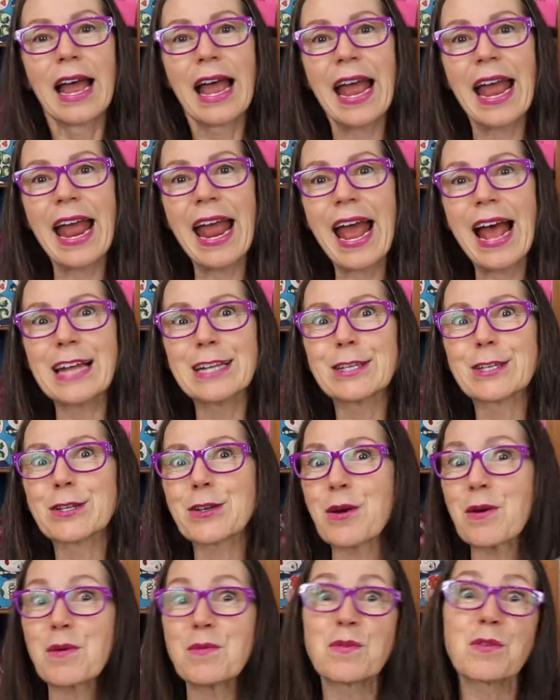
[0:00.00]
And
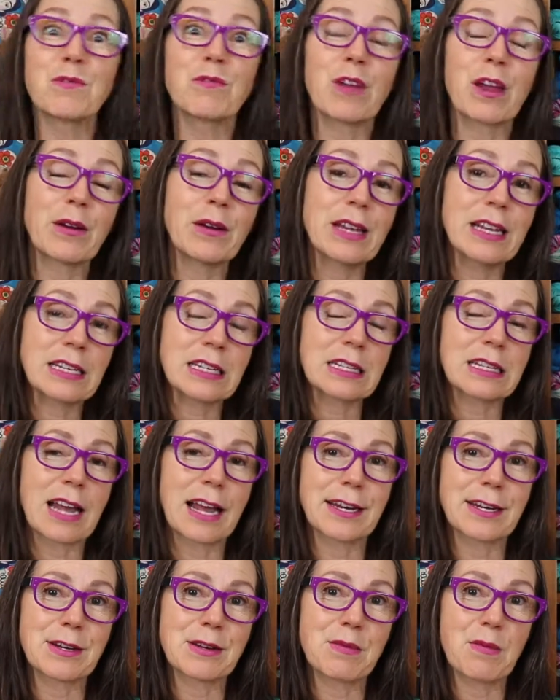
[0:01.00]
so we're very
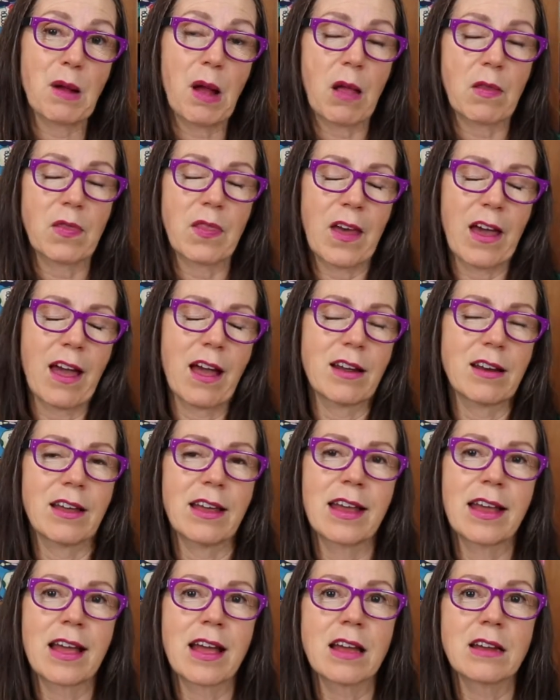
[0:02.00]
excited about that.
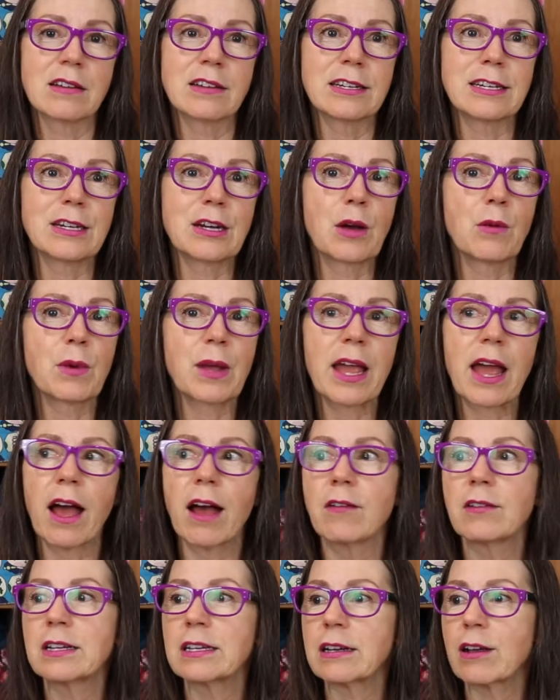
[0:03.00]
And, we
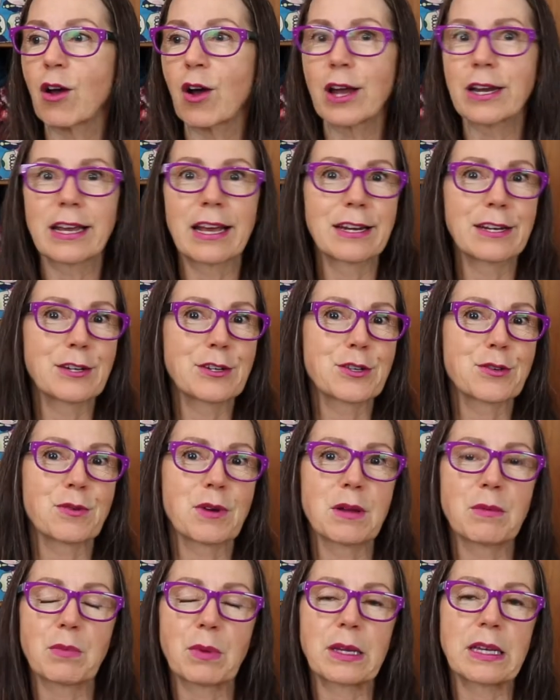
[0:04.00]
haven't gone on a
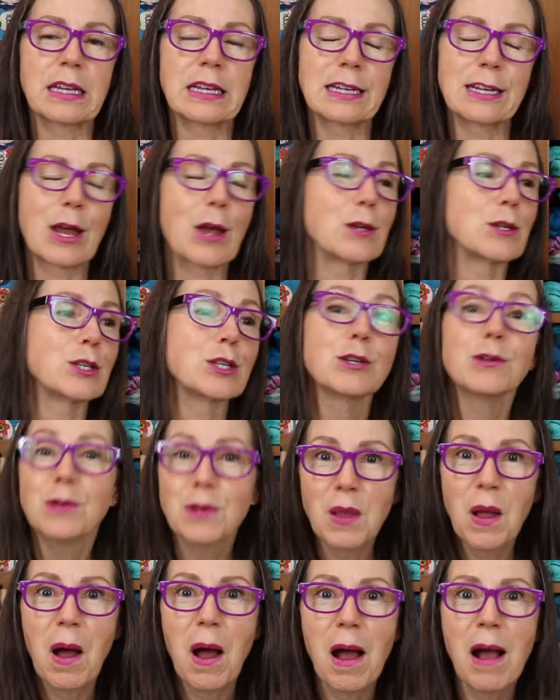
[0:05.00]
trip in too
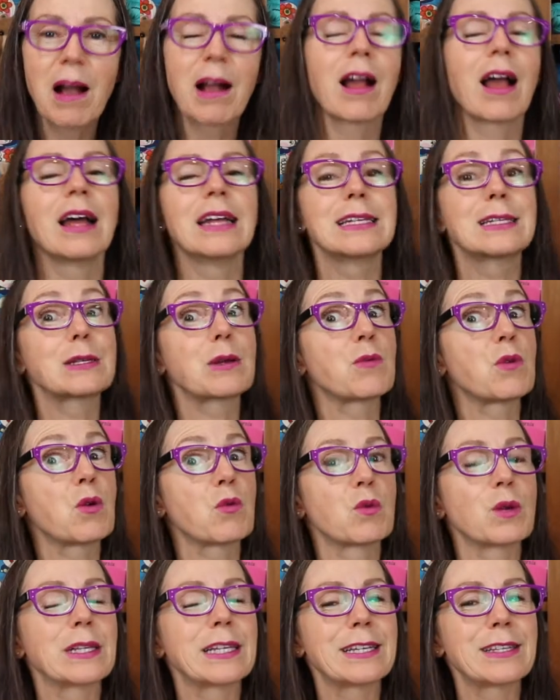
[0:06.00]
long, and so we're
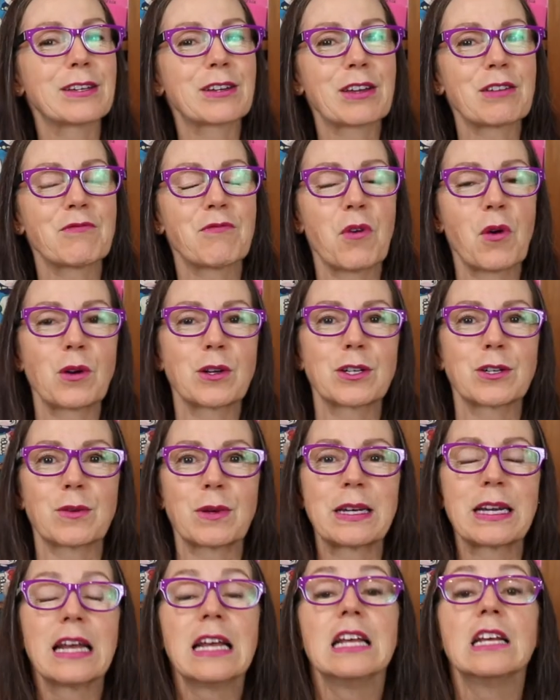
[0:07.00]
really looking forward to
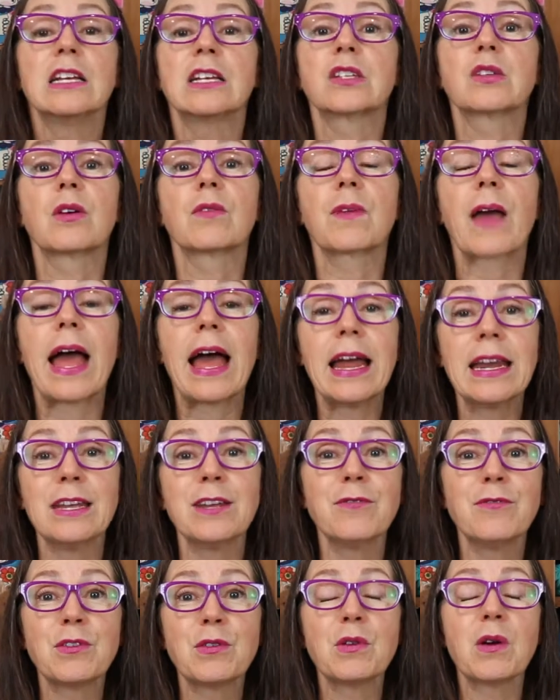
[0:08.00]
it. So if any
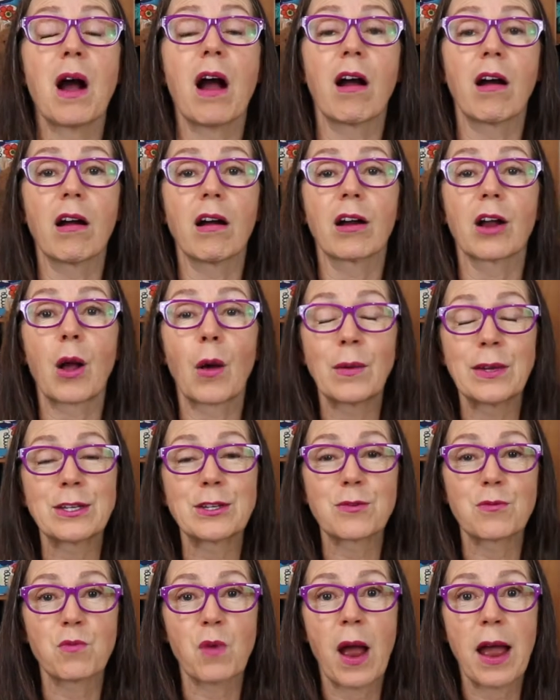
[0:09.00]
of you are going
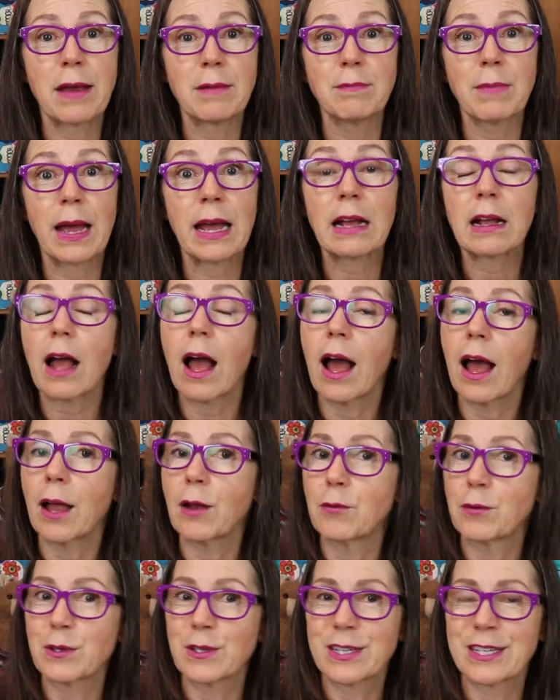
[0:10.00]
to Rhinebeck, I
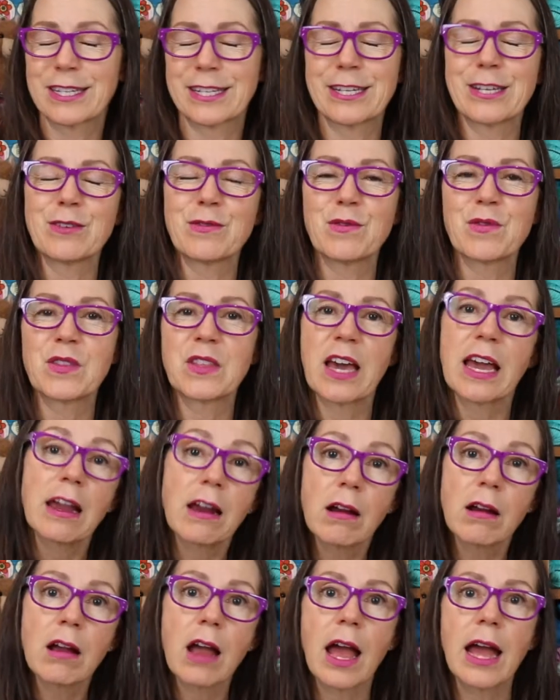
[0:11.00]
will see you
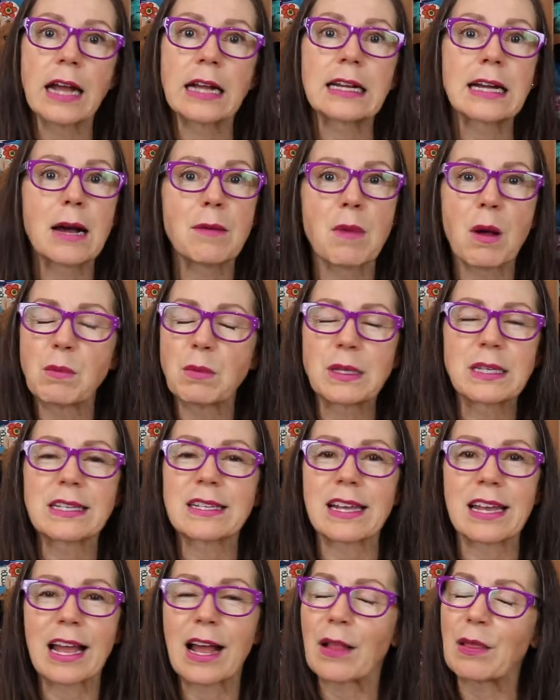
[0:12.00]
there and come up and
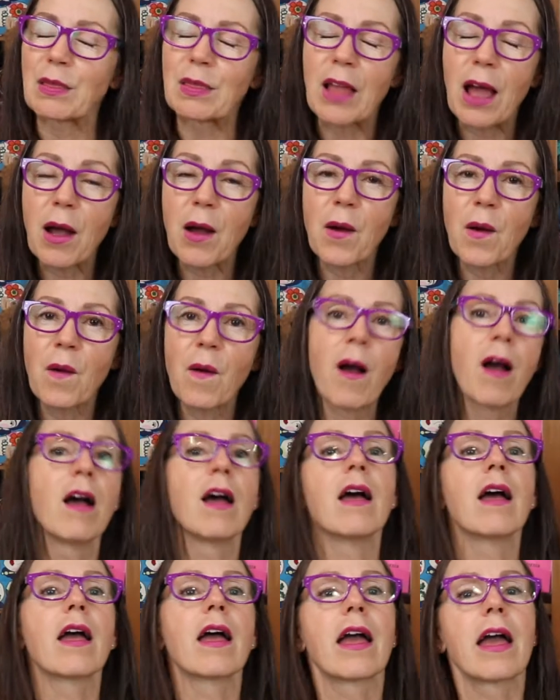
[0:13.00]
say hello.
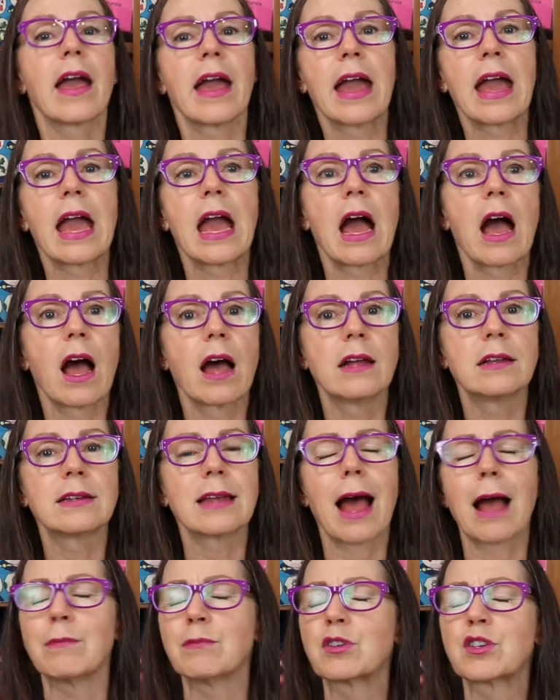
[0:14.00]
And
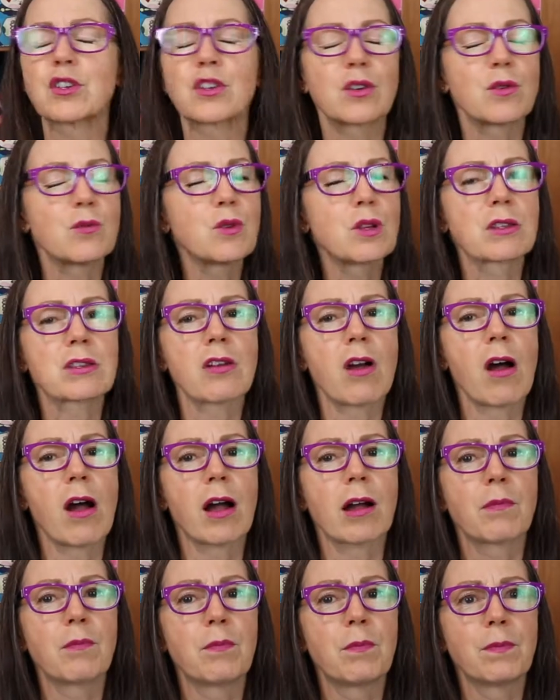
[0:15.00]
I'm sure we'll
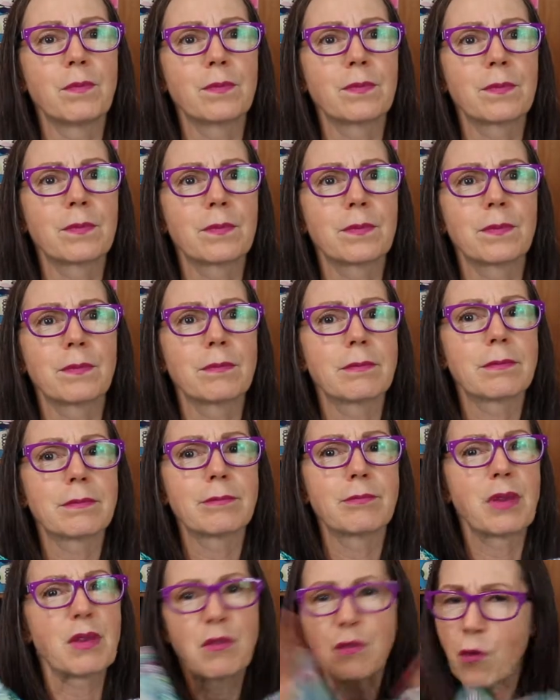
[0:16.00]
talk
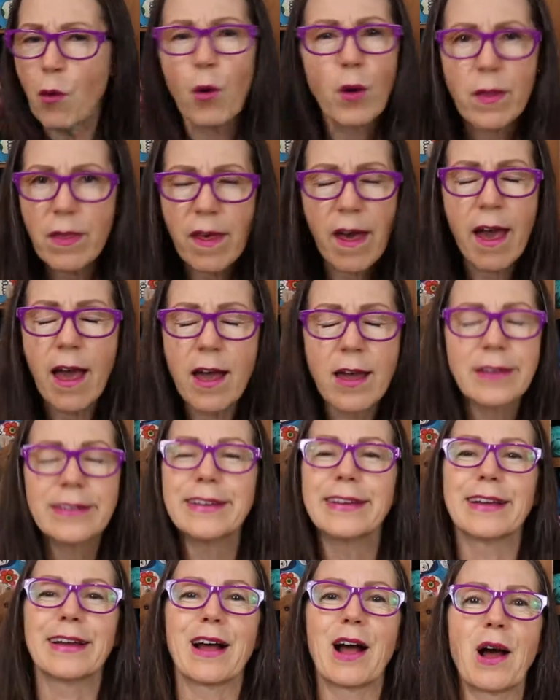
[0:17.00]
before then.